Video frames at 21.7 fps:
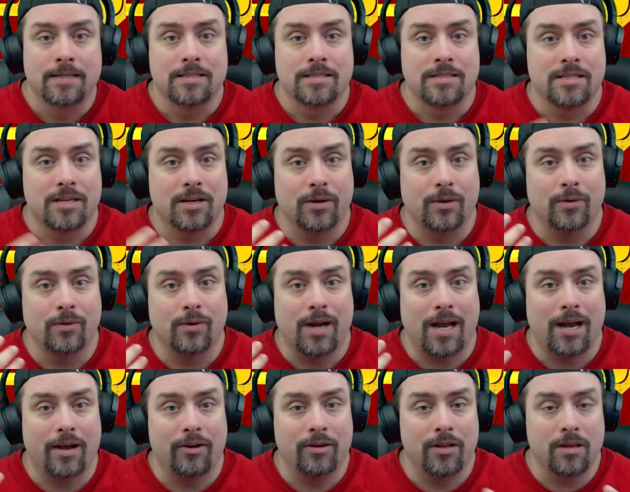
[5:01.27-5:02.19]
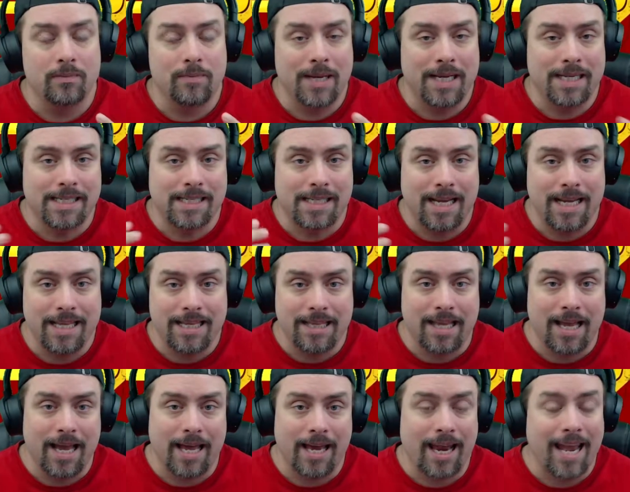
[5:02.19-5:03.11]
So how do you maintain
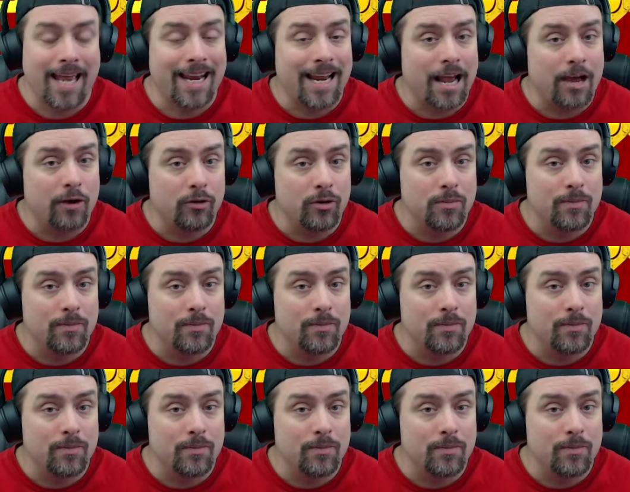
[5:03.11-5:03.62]
that, and how do you